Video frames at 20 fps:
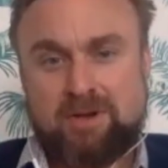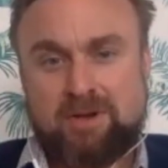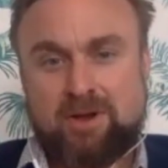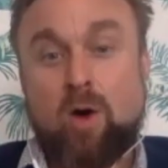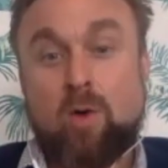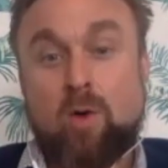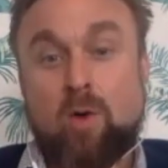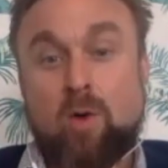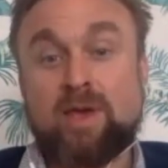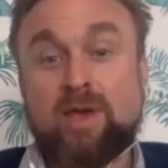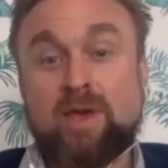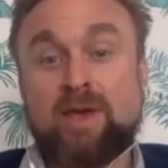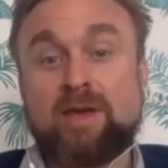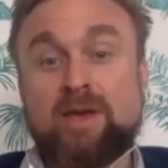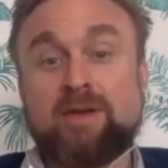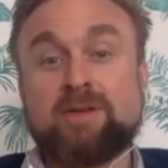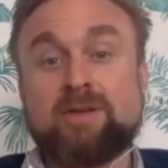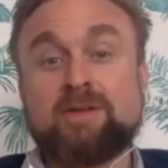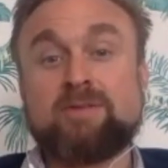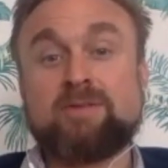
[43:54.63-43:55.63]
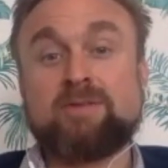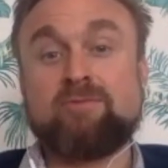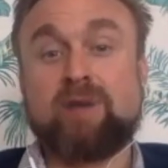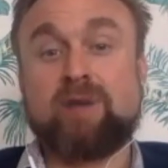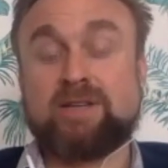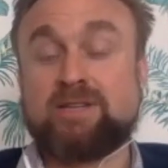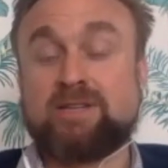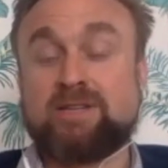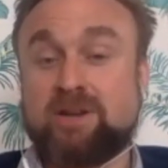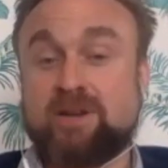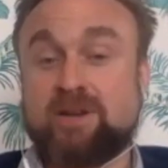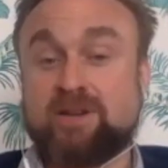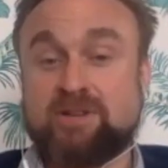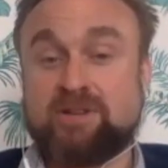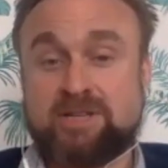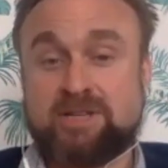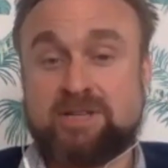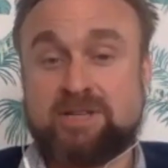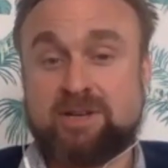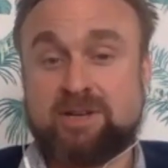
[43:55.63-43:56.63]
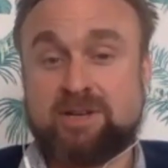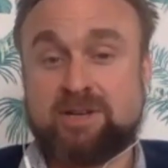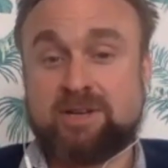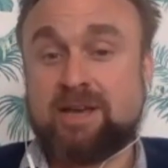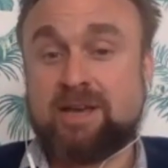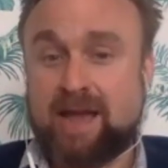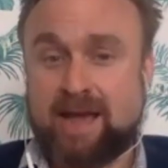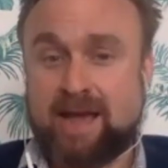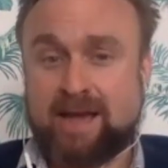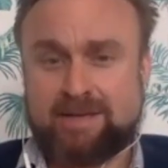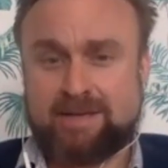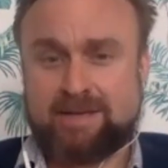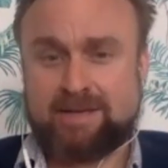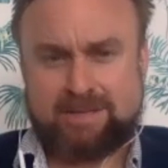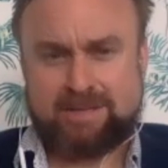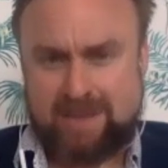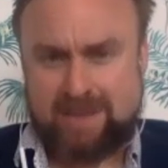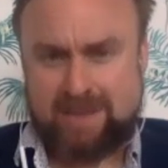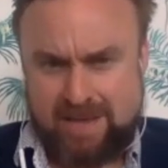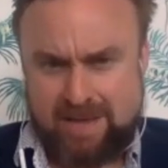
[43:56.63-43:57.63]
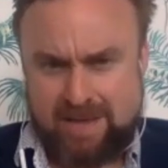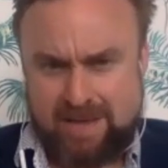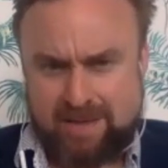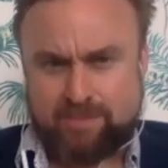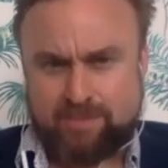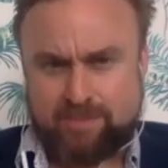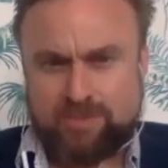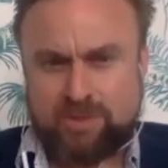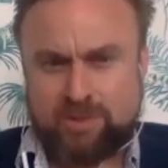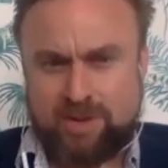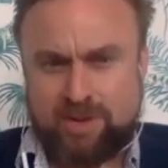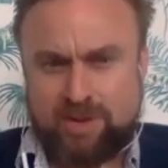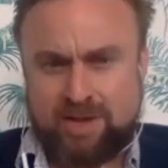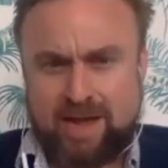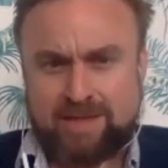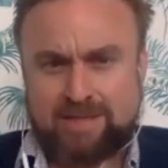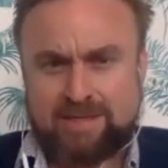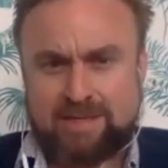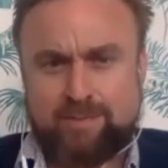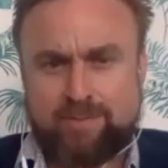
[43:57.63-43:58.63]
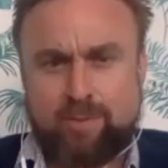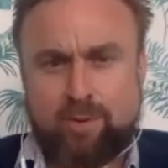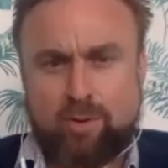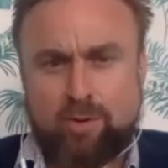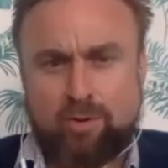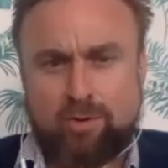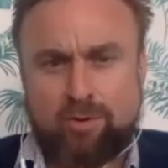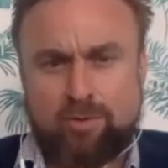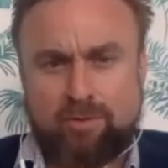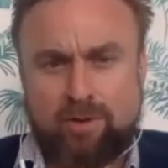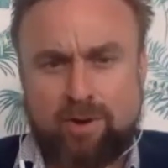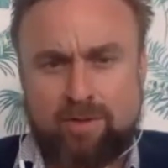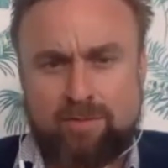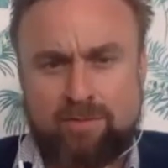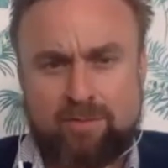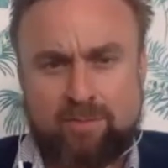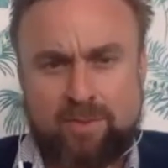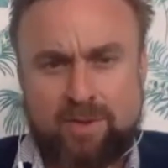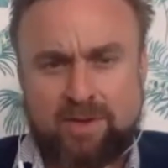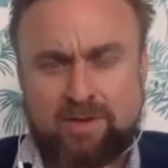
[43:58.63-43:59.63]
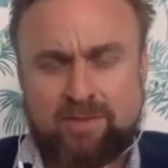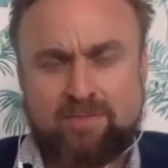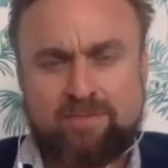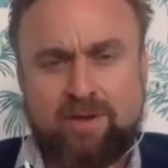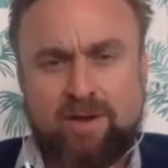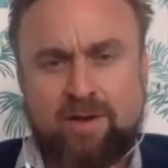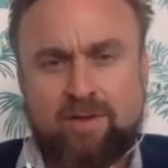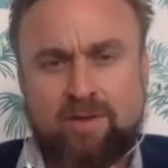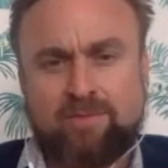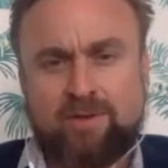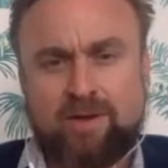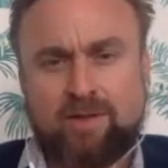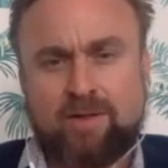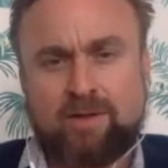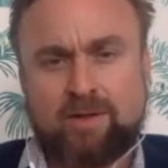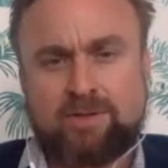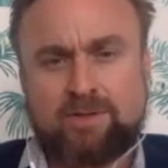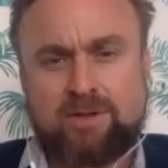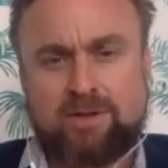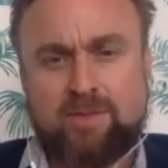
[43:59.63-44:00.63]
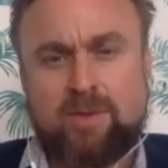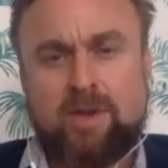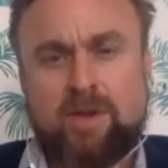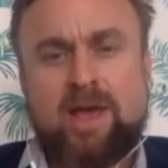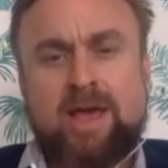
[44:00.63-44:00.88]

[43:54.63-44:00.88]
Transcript: Are we in rest, digest, and connect as a team, so we can actually bond rather than being in fight or flight the whole time?